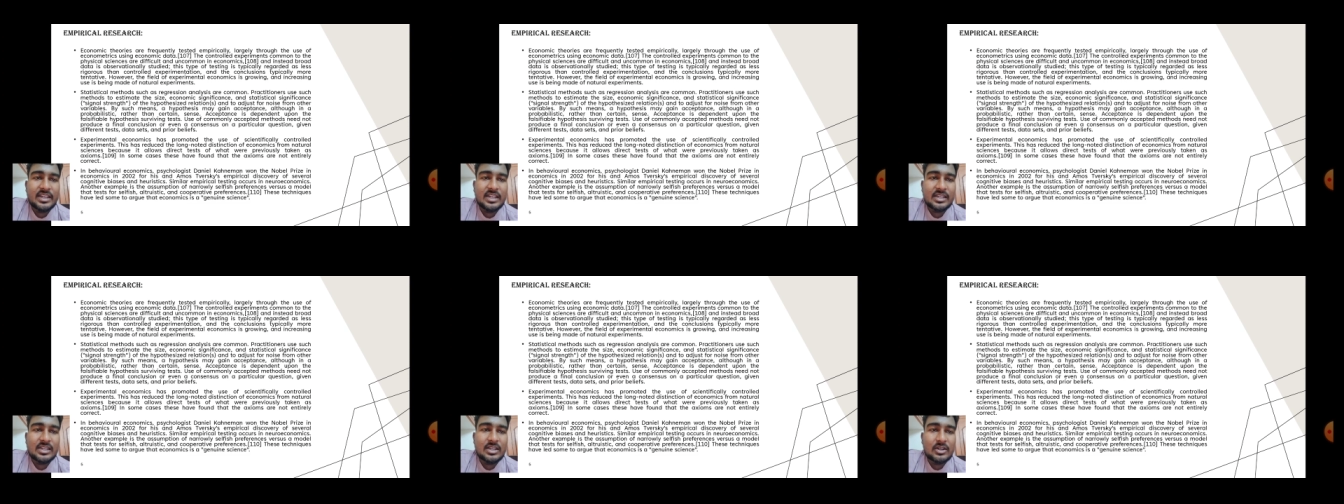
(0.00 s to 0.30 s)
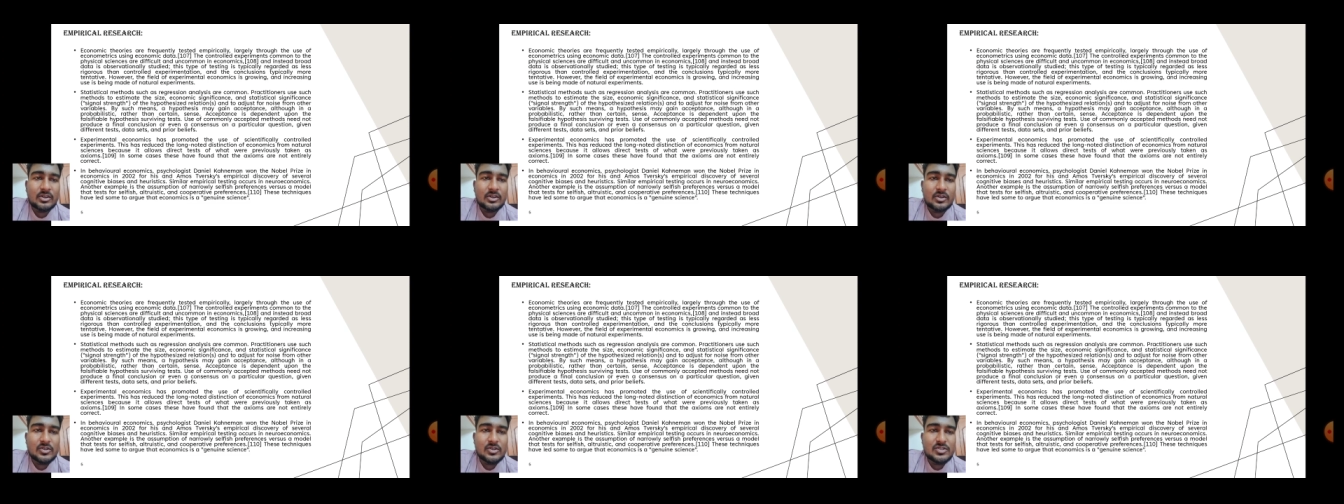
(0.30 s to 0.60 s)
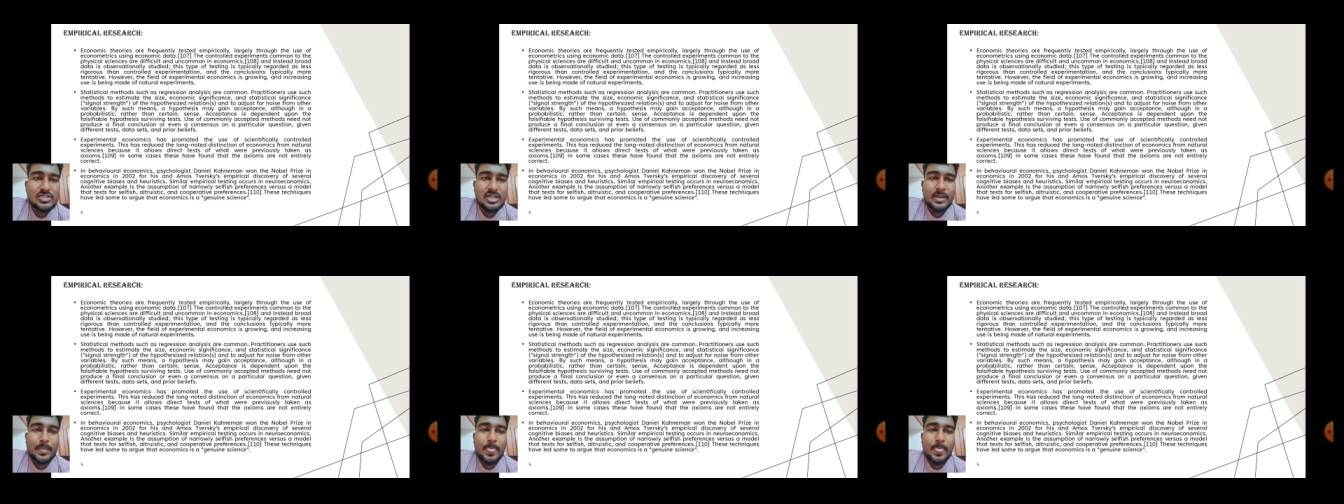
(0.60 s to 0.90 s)
conclusion
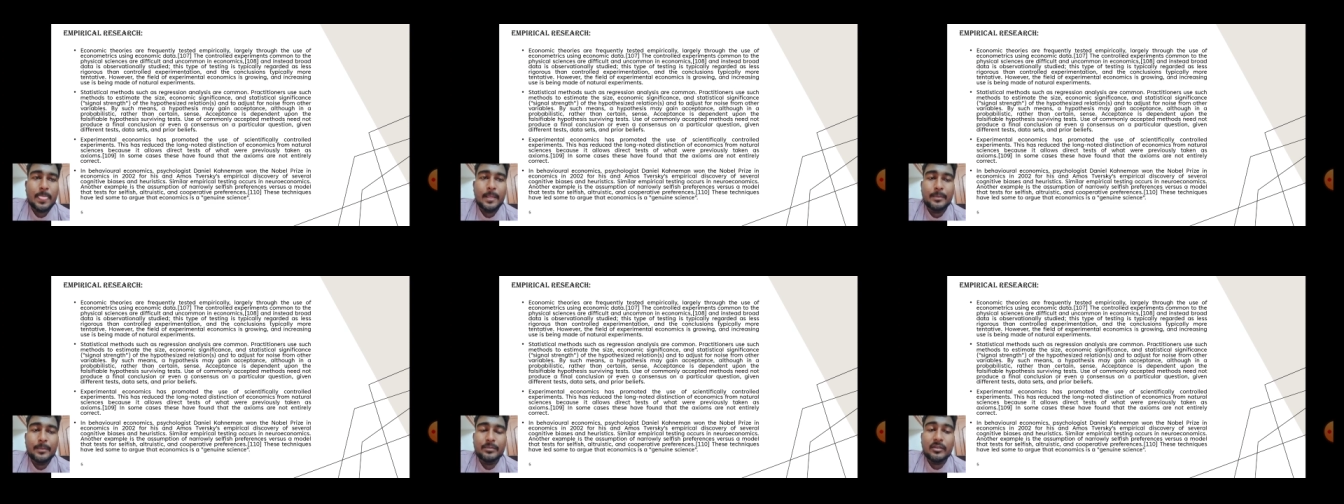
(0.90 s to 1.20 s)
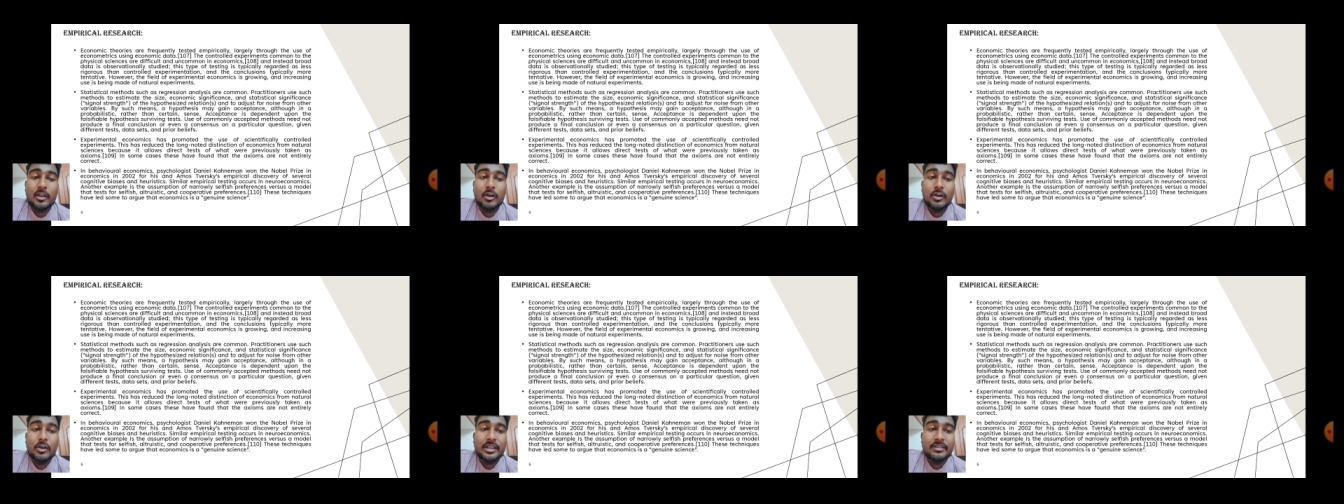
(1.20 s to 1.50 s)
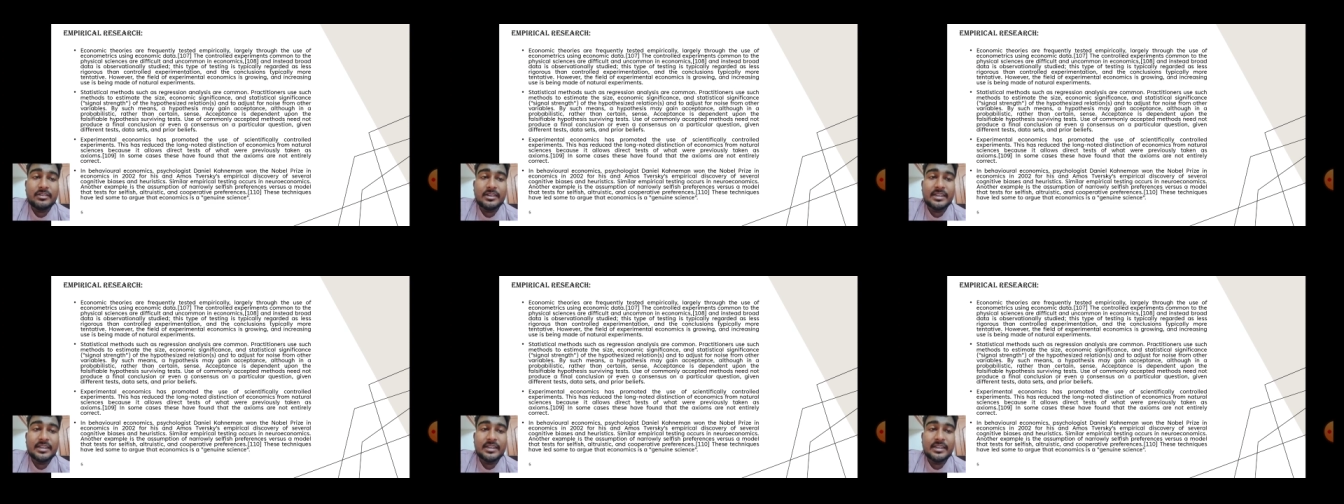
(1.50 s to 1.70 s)
or even a